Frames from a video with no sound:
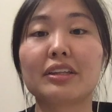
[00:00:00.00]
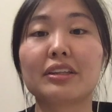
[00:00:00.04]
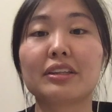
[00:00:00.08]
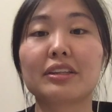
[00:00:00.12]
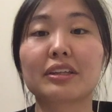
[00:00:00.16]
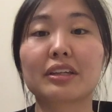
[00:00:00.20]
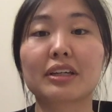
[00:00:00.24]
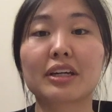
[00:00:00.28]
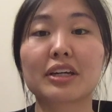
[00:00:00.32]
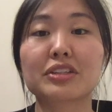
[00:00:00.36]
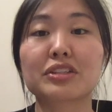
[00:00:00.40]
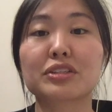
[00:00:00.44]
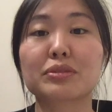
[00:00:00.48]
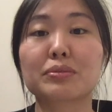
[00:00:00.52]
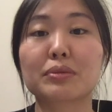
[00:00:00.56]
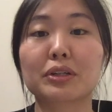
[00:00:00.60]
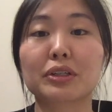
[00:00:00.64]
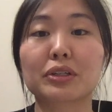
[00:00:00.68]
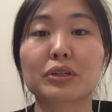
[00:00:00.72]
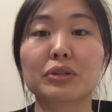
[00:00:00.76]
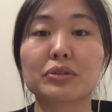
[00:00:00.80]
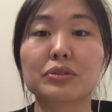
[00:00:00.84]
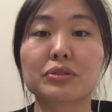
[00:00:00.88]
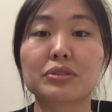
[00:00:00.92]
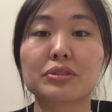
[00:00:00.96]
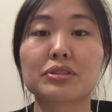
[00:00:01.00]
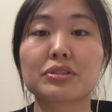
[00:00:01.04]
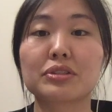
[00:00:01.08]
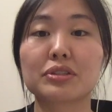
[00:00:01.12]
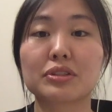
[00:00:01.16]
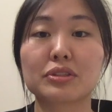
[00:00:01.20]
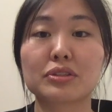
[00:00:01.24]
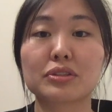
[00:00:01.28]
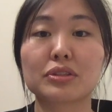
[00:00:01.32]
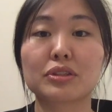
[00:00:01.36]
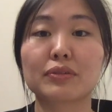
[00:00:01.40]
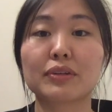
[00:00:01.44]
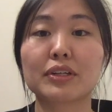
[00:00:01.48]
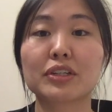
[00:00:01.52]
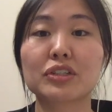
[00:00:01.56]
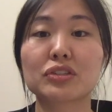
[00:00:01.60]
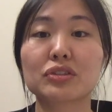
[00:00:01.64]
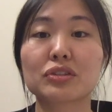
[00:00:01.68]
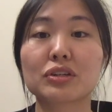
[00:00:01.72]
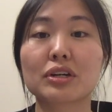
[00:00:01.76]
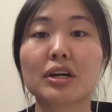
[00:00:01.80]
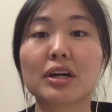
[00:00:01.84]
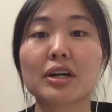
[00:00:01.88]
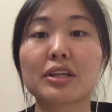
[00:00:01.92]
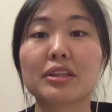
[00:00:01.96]
the customer goes to the
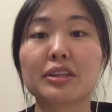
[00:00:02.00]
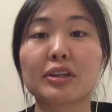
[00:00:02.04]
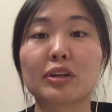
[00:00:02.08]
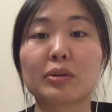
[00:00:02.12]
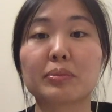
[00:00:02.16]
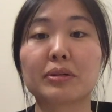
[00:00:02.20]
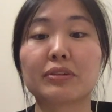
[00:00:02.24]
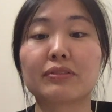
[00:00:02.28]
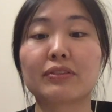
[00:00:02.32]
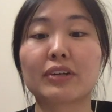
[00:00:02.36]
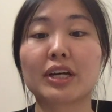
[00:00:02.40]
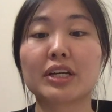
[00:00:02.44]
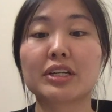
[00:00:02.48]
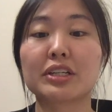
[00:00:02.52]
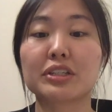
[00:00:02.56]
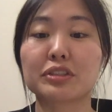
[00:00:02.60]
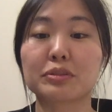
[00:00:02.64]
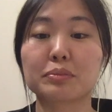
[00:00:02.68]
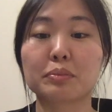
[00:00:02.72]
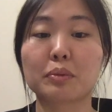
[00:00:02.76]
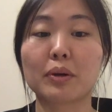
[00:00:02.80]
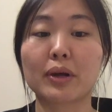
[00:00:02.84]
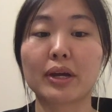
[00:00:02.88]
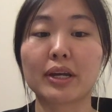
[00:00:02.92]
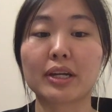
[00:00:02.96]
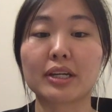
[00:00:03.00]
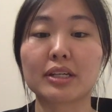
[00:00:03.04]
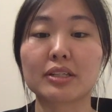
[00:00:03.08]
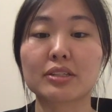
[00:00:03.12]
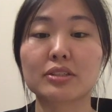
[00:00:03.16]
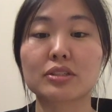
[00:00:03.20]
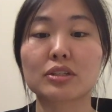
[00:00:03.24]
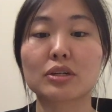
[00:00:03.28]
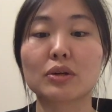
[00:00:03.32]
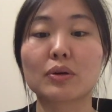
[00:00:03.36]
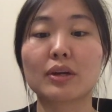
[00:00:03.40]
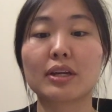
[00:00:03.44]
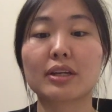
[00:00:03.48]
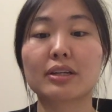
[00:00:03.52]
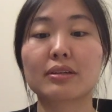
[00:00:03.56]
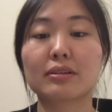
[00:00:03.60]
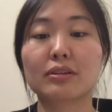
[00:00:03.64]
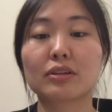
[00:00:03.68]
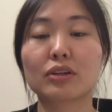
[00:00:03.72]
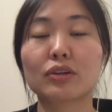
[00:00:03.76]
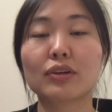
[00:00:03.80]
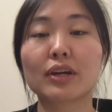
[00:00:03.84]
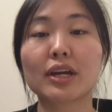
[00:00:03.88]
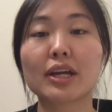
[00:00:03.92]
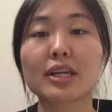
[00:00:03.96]
restaurant, they will be very disappointed. So
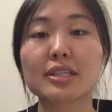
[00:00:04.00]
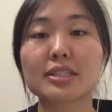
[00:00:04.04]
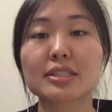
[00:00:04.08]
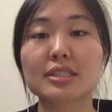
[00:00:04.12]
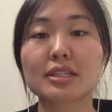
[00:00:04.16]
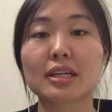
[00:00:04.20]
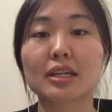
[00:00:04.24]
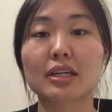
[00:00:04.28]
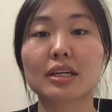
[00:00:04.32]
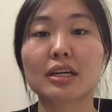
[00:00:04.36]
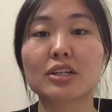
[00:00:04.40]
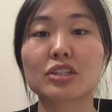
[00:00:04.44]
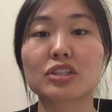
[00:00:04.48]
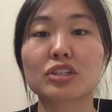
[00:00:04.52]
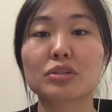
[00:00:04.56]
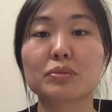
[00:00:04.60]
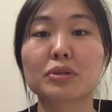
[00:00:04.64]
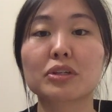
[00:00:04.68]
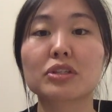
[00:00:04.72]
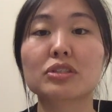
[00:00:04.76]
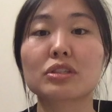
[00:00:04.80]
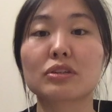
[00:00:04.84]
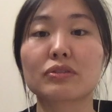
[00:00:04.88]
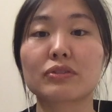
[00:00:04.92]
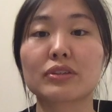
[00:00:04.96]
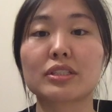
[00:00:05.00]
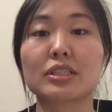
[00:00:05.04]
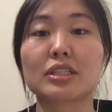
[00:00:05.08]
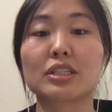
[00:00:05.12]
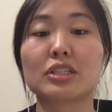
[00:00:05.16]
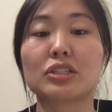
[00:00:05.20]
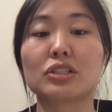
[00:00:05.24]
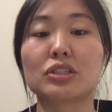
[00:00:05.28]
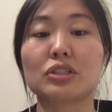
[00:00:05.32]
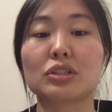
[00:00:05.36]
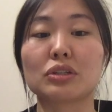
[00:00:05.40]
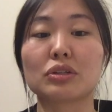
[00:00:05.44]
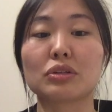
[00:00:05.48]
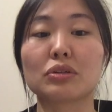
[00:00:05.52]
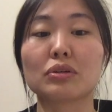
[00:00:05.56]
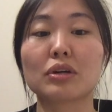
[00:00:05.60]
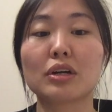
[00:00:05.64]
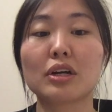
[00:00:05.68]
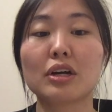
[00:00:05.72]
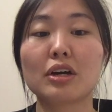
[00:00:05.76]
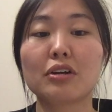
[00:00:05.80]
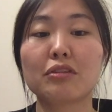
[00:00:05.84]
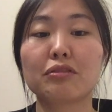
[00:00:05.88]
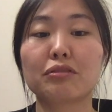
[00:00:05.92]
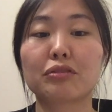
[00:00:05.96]
it creates a customer service issue
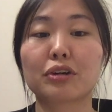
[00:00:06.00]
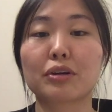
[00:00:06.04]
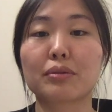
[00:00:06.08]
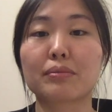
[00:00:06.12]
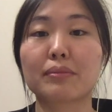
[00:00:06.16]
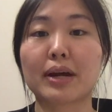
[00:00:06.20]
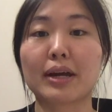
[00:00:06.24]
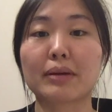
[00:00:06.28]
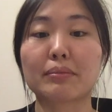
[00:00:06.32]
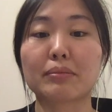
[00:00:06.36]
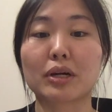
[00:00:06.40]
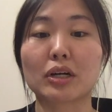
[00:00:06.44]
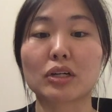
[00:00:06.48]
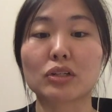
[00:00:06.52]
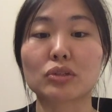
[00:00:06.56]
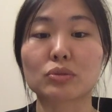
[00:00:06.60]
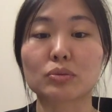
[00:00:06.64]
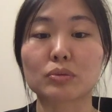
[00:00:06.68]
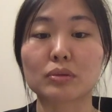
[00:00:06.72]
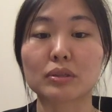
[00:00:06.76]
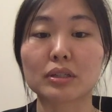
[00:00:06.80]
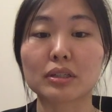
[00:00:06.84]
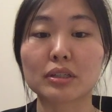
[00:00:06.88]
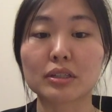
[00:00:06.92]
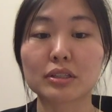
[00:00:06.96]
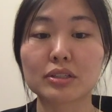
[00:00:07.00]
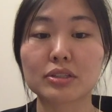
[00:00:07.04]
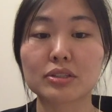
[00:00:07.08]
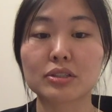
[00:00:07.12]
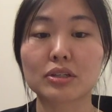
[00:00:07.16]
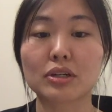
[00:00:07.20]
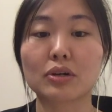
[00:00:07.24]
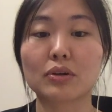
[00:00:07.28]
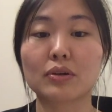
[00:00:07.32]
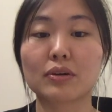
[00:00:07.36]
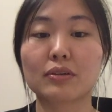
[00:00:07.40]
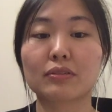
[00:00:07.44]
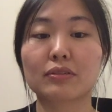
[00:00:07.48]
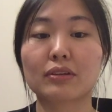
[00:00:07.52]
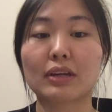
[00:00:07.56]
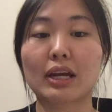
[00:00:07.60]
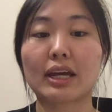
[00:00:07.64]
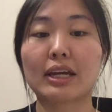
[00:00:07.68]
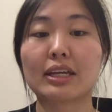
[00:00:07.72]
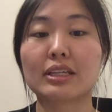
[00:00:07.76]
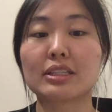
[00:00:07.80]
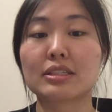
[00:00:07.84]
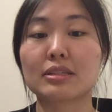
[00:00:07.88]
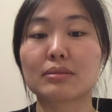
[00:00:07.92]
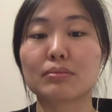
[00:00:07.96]
for my module. So
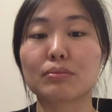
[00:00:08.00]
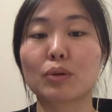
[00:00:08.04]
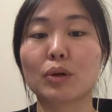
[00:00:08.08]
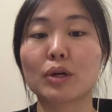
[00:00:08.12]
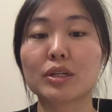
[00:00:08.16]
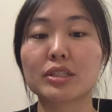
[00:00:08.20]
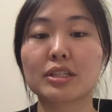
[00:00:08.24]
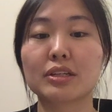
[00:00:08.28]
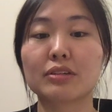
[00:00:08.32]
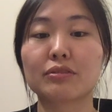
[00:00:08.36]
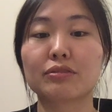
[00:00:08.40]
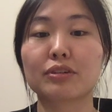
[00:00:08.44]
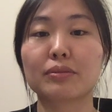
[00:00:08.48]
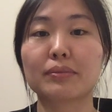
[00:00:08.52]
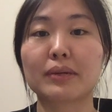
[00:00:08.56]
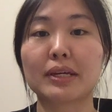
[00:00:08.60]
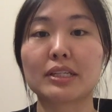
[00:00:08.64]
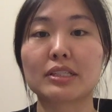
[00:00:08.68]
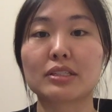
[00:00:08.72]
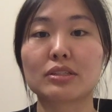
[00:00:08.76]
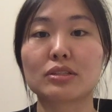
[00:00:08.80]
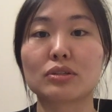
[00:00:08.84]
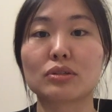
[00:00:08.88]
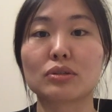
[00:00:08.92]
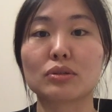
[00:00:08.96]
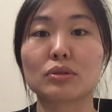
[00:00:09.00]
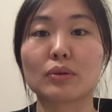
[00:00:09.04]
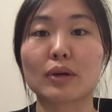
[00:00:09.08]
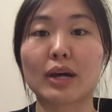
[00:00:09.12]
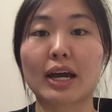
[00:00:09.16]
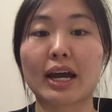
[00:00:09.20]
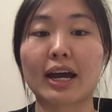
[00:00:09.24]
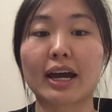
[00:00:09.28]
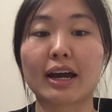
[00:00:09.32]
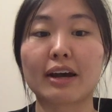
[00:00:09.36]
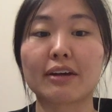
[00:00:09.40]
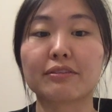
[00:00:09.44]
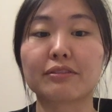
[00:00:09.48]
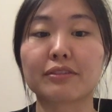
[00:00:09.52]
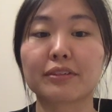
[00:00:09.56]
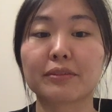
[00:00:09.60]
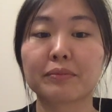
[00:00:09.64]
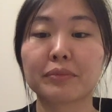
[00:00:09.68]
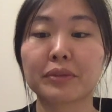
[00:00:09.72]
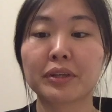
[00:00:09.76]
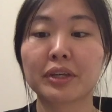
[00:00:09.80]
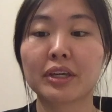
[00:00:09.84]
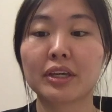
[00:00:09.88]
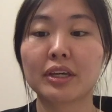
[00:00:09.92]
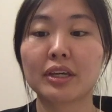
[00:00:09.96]
it's important for me to have
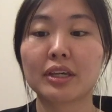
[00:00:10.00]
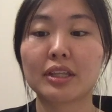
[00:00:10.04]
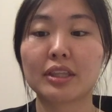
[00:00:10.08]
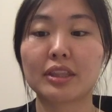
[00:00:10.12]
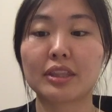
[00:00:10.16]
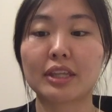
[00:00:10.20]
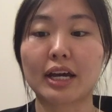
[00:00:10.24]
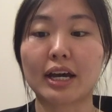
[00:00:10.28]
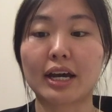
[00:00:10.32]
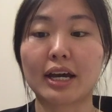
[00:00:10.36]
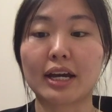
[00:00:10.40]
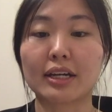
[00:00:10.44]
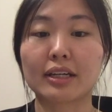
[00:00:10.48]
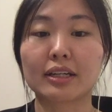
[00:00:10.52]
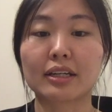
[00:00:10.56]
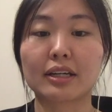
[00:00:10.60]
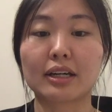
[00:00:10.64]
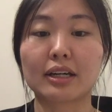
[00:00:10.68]
that